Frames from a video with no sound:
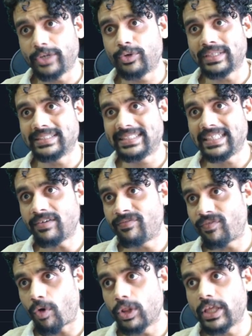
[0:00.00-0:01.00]
You can see a
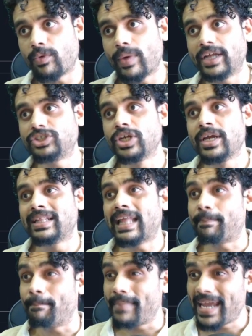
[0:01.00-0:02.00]
falling wedge
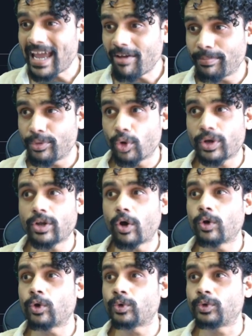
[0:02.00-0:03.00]
that may have broken
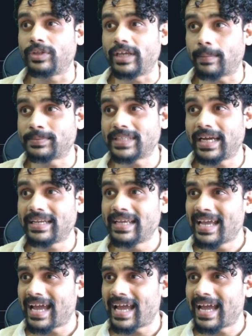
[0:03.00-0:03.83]
on over to the upside,